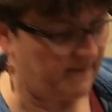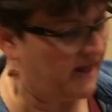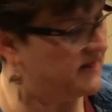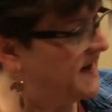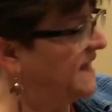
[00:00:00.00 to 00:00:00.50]

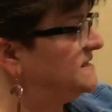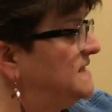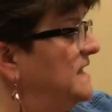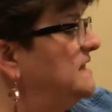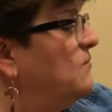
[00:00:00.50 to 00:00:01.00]
And the next
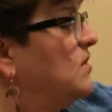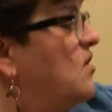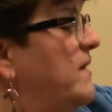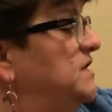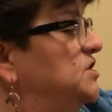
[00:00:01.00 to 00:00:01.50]
thing that we're
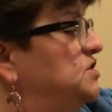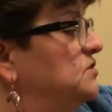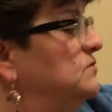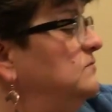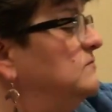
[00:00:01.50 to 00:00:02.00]
going to
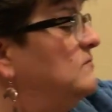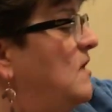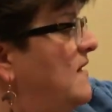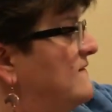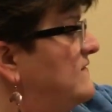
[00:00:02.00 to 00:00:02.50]
do,
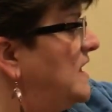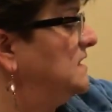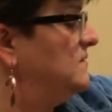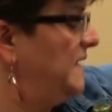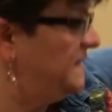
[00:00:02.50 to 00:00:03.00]

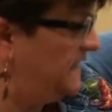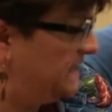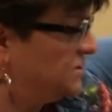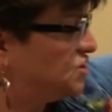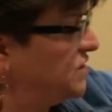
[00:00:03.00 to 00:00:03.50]
following
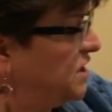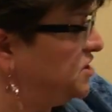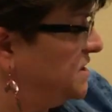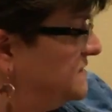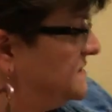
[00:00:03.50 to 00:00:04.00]
the
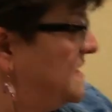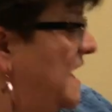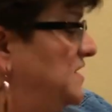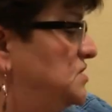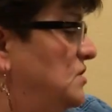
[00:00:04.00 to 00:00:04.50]
instructions that
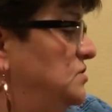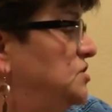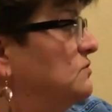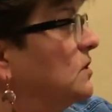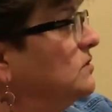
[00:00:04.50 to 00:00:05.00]
I
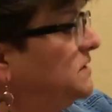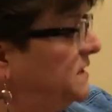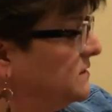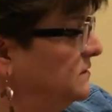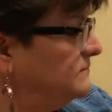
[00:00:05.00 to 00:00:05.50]
showed you
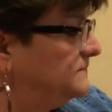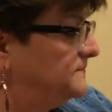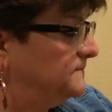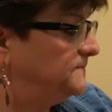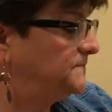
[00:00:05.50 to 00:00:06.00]
earlier,
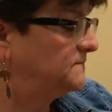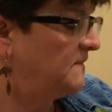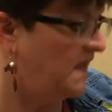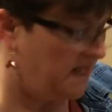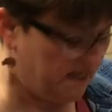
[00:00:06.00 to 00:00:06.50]

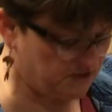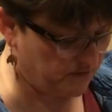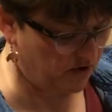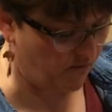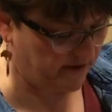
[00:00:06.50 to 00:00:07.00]
is
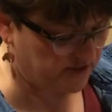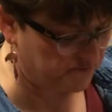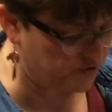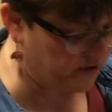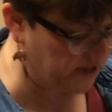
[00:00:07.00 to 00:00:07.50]
we're going to
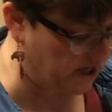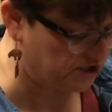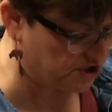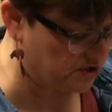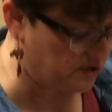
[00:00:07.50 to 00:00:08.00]
put a
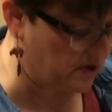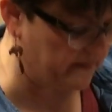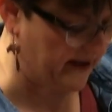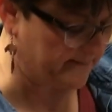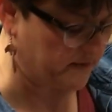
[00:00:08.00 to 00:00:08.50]
shirt
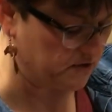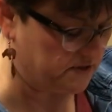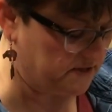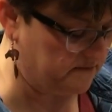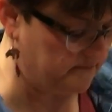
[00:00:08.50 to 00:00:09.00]
on that
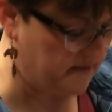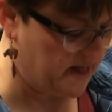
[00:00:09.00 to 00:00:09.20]
person.